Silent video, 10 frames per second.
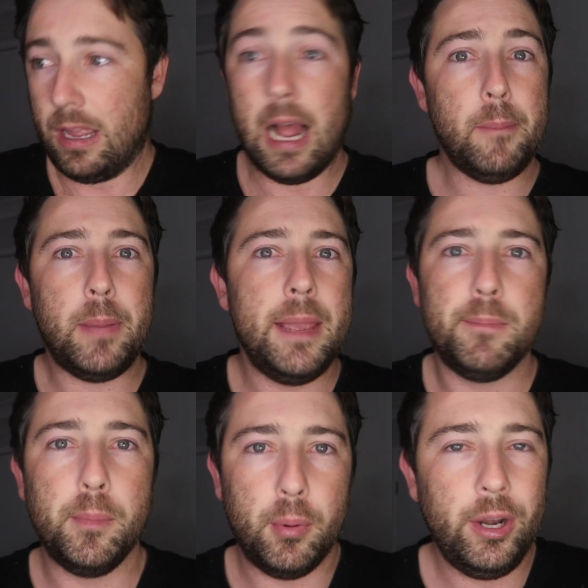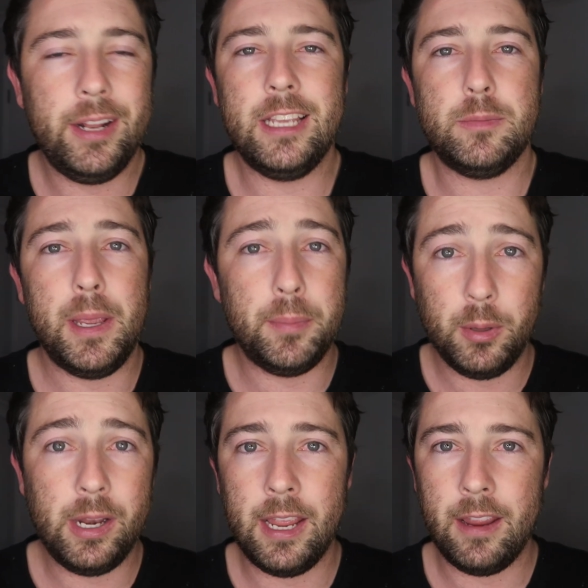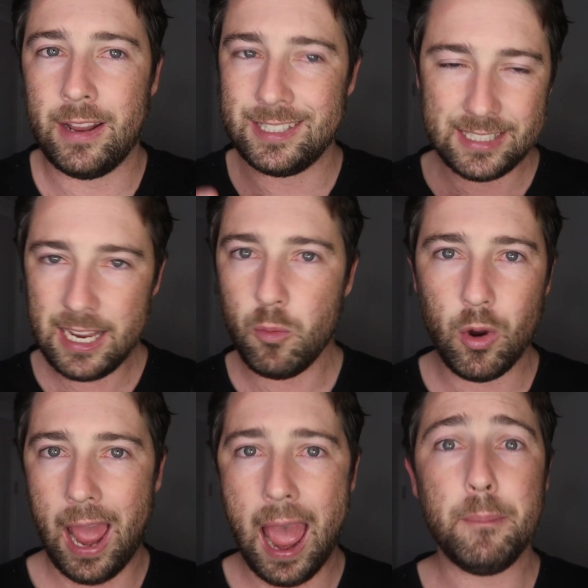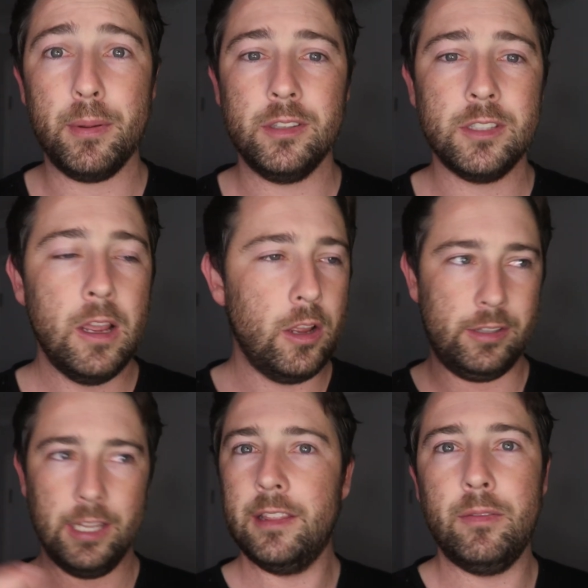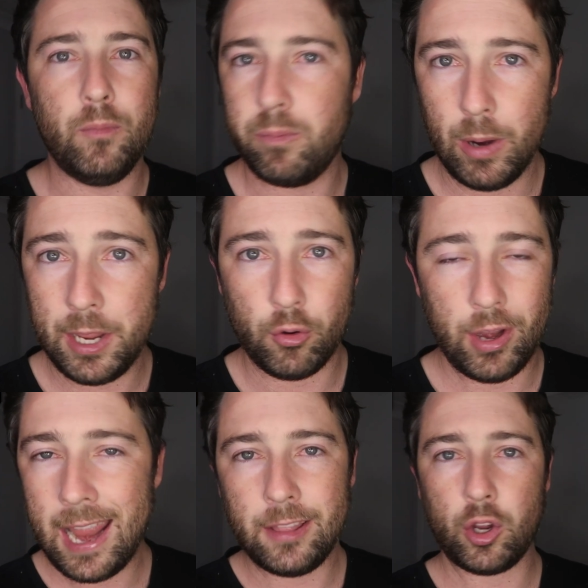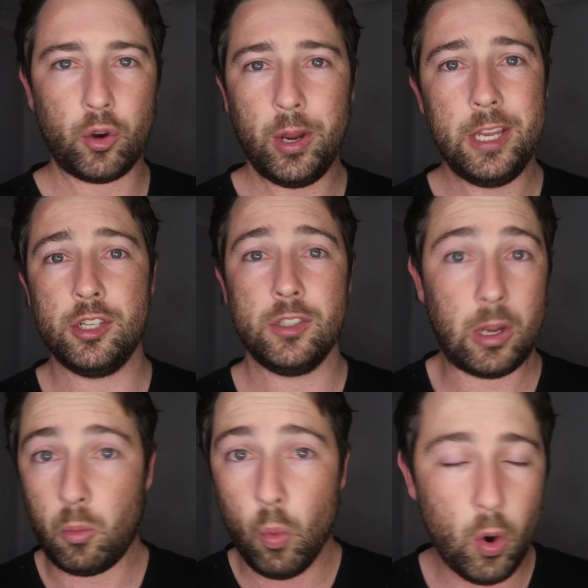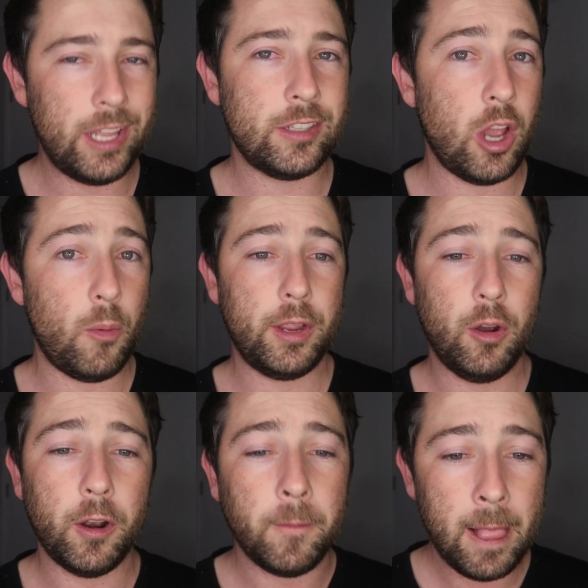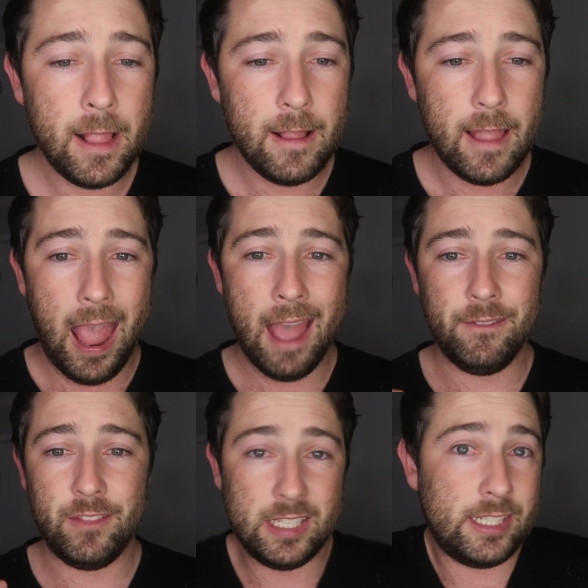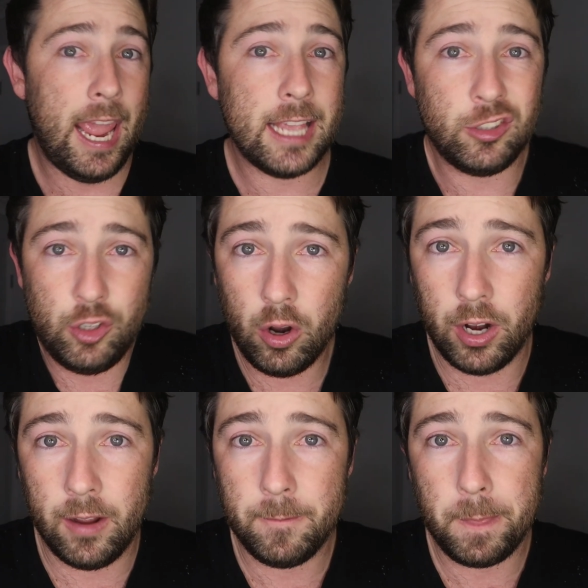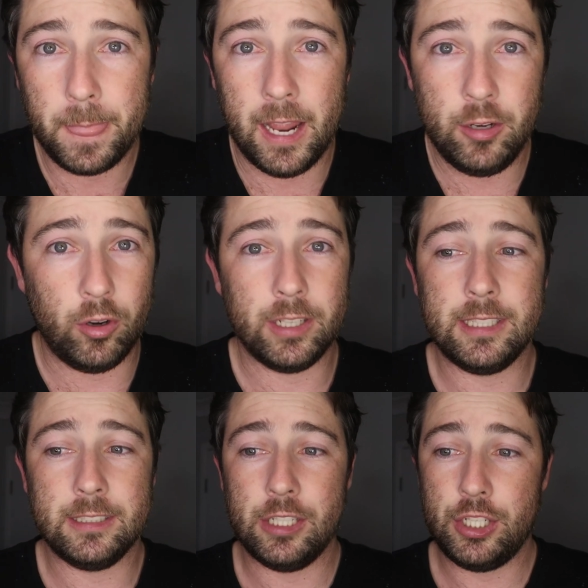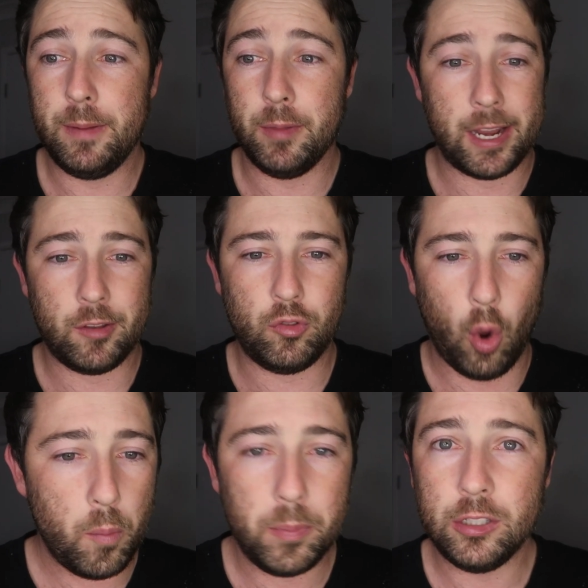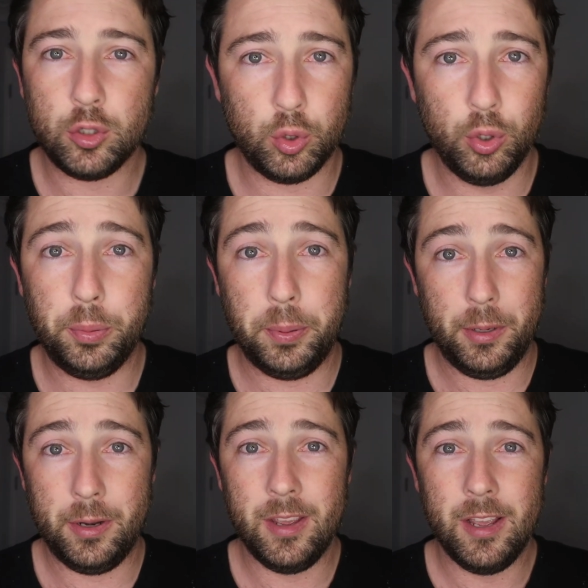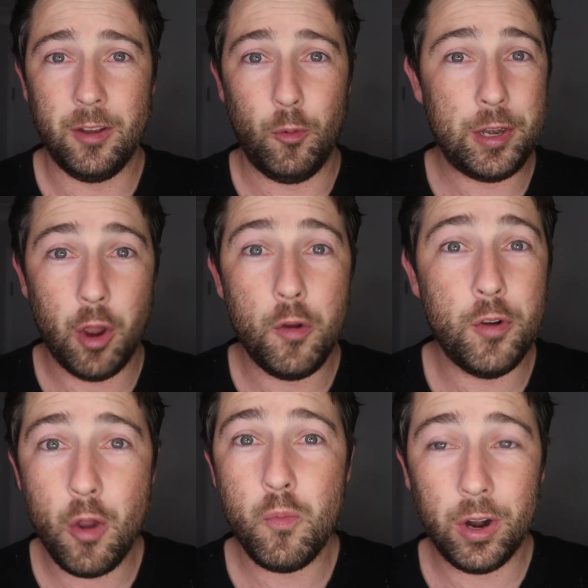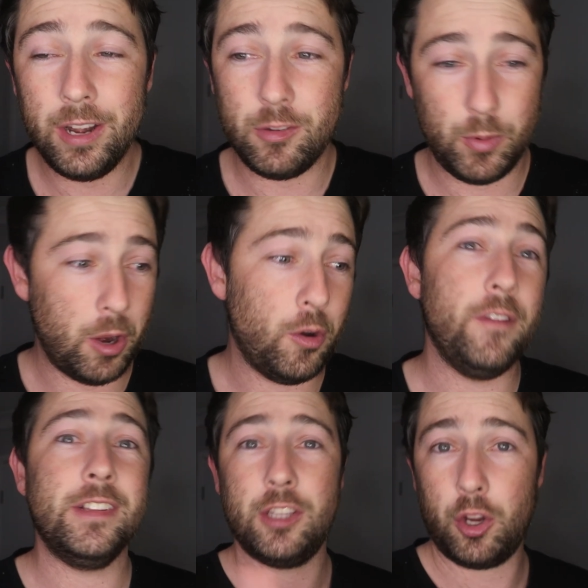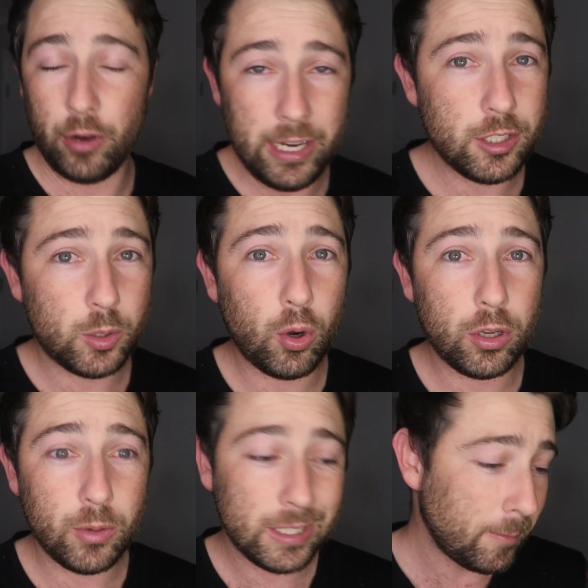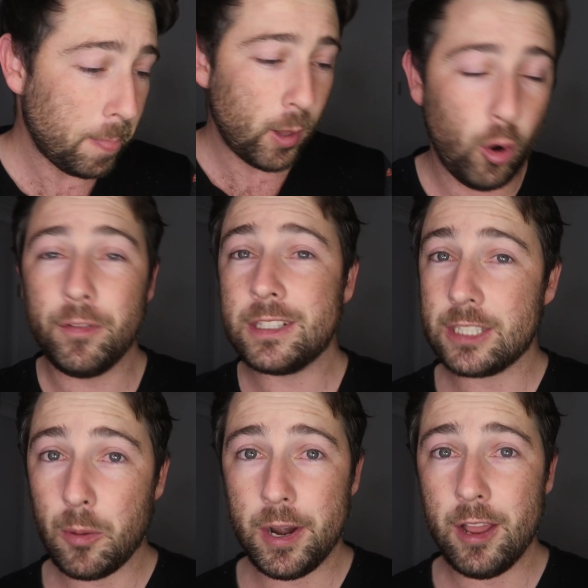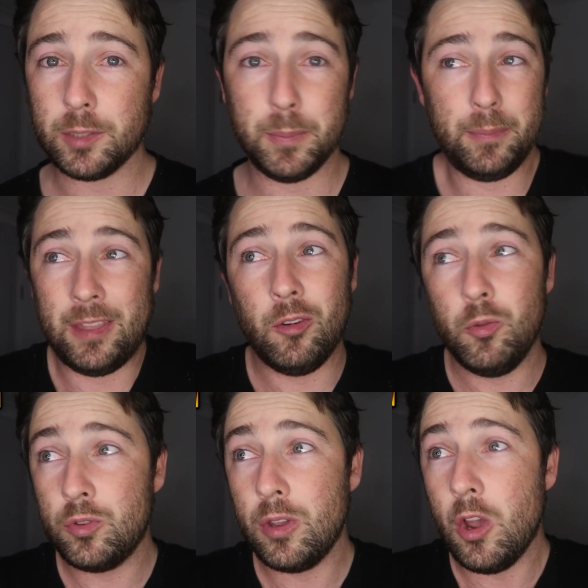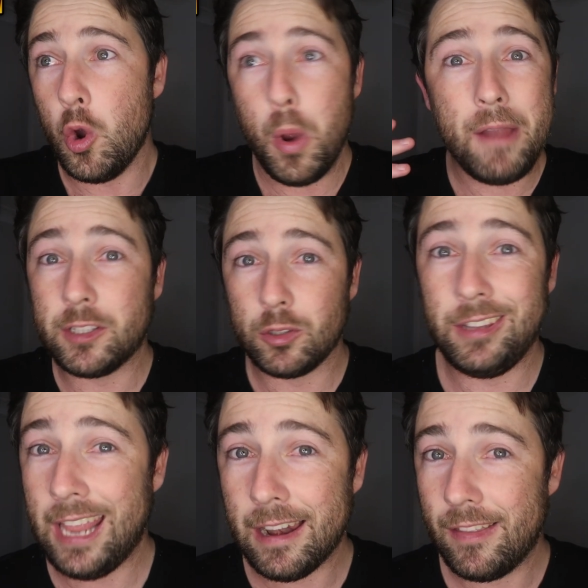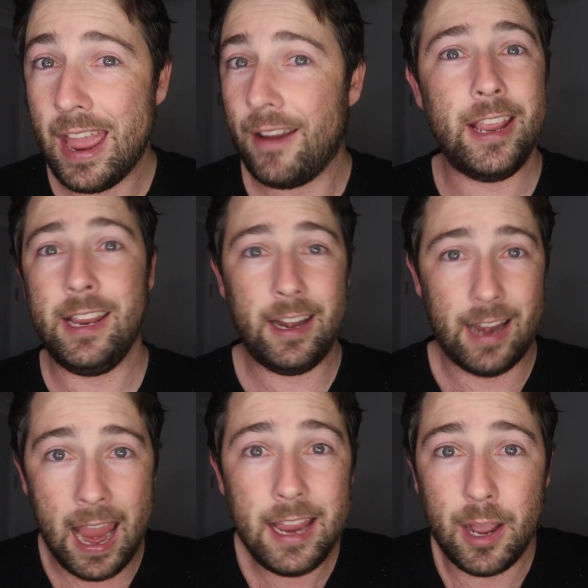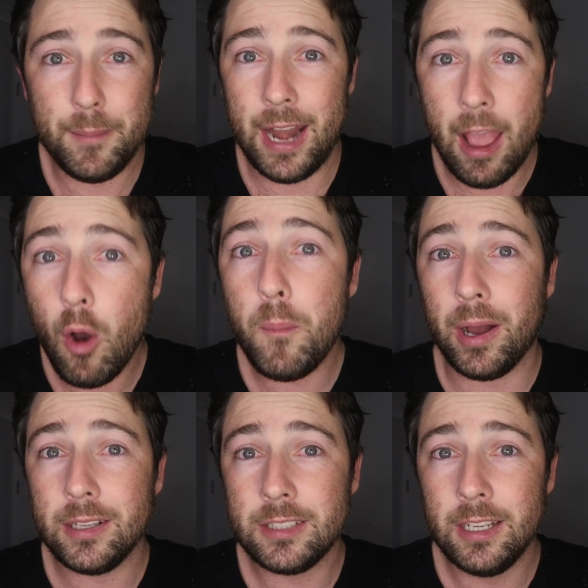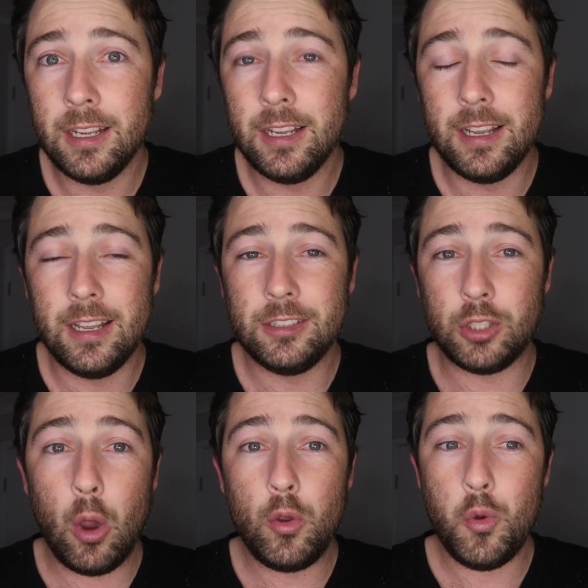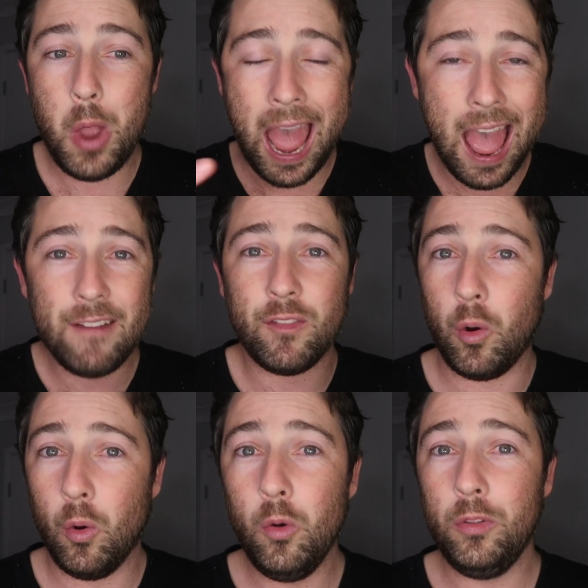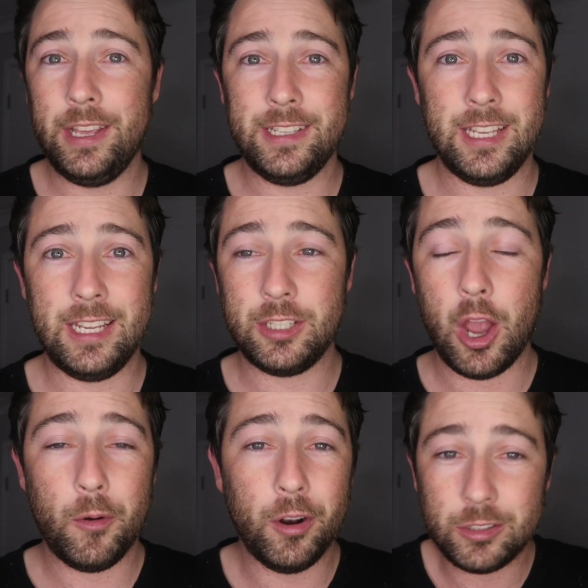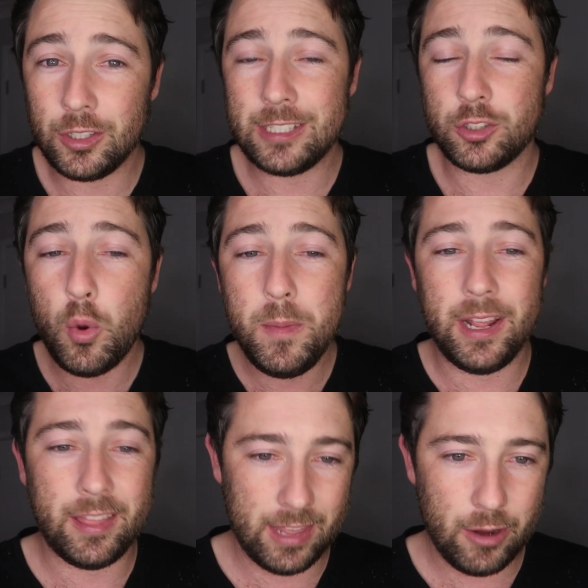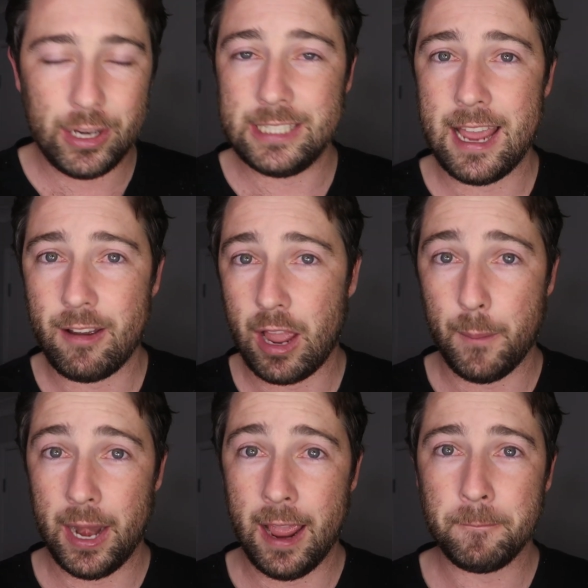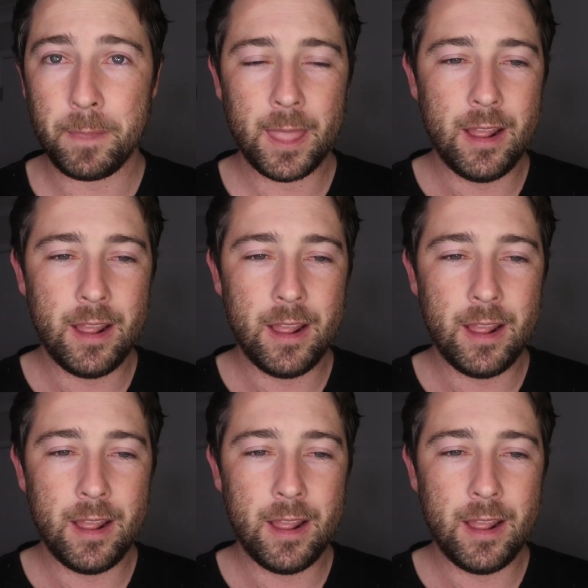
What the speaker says: Are people putting these people in here and seeing what happens? Did we create the creatures? Like, what is going on? And this scares Donna. And Donna says to Jim, like, don't be stupid. We don't know what it is. We don't know if it's the creatures talking to us or if it's someone else. But those, whoever's on the end of there, ain't coming to help us. So you have all these things going on. So there's so many theories now coming out.